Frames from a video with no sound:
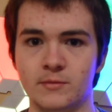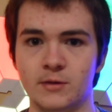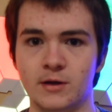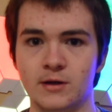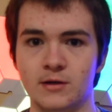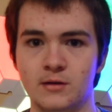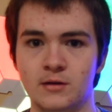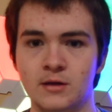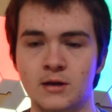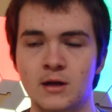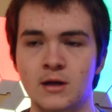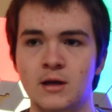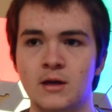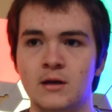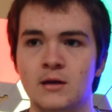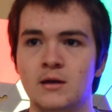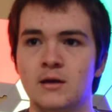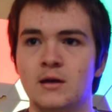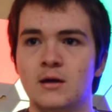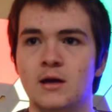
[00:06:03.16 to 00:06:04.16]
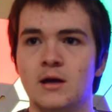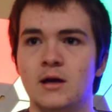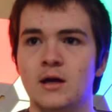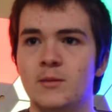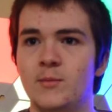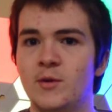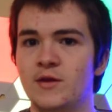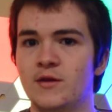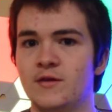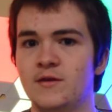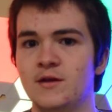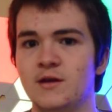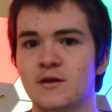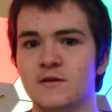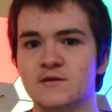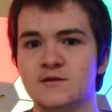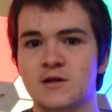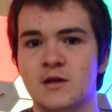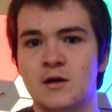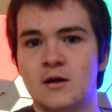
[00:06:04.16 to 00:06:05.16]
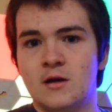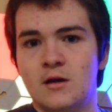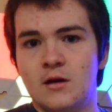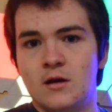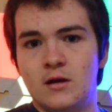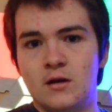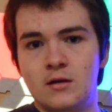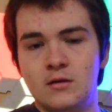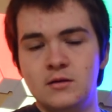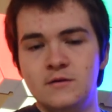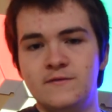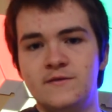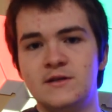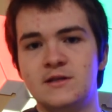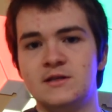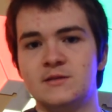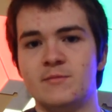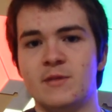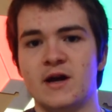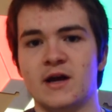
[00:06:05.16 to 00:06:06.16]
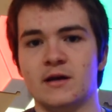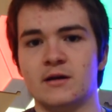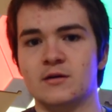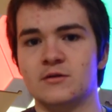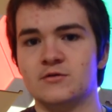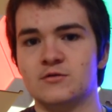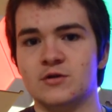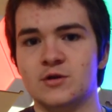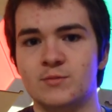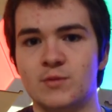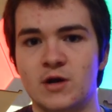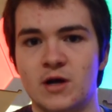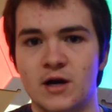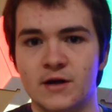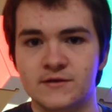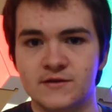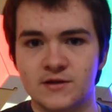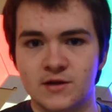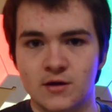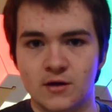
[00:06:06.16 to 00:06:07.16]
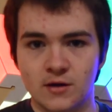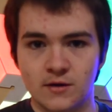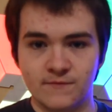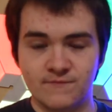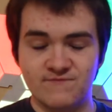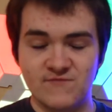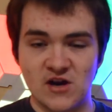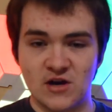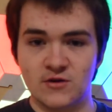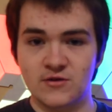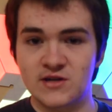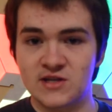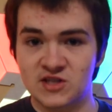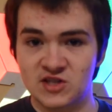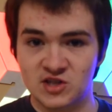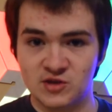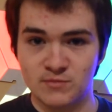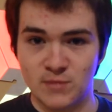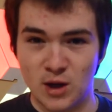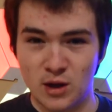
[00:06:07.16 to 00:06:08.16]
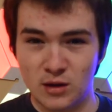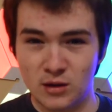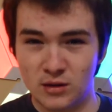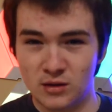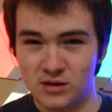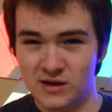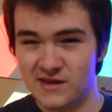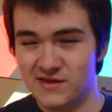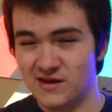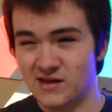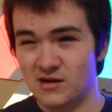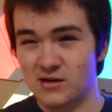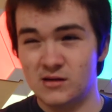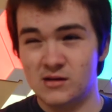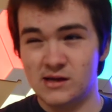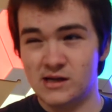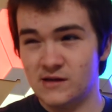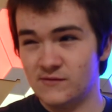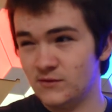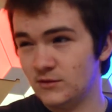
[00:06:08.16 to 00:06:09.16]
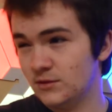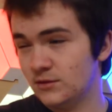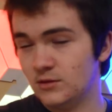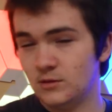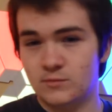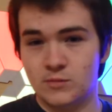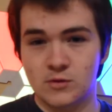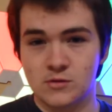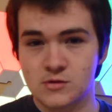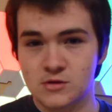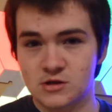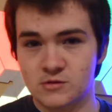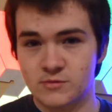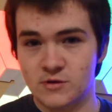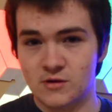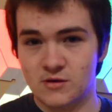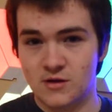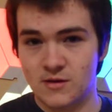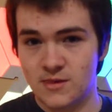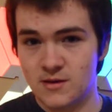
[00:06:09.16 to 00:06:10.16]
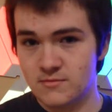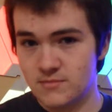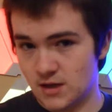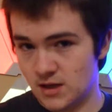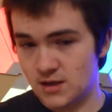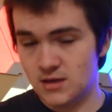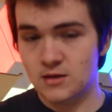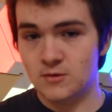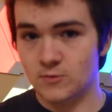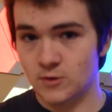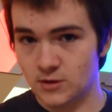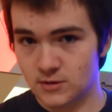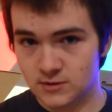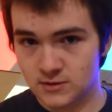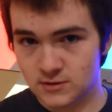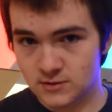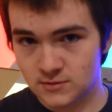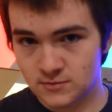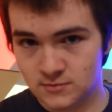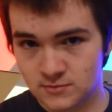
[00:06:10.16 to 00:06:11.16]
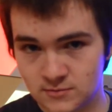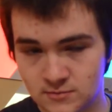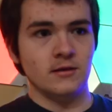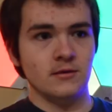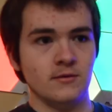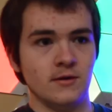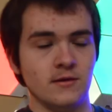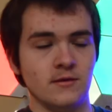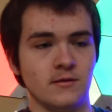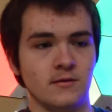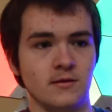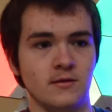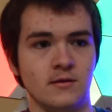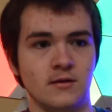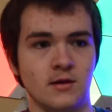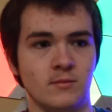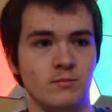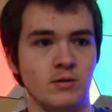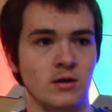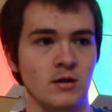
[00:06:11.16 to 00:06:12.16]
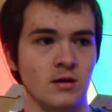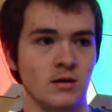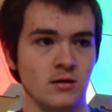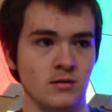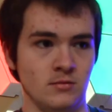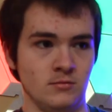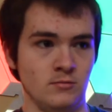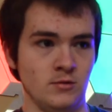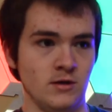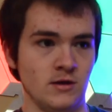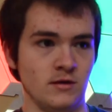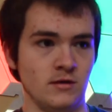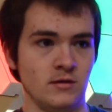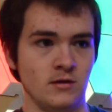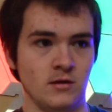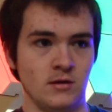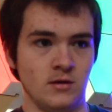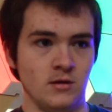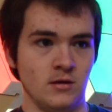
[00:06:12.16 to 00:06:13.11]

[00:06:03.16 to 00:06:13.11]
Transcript: bottle. Uh, but the thing is, all of these backcountry pots are very small and they all have a little pour spout on them anyways. You either end up with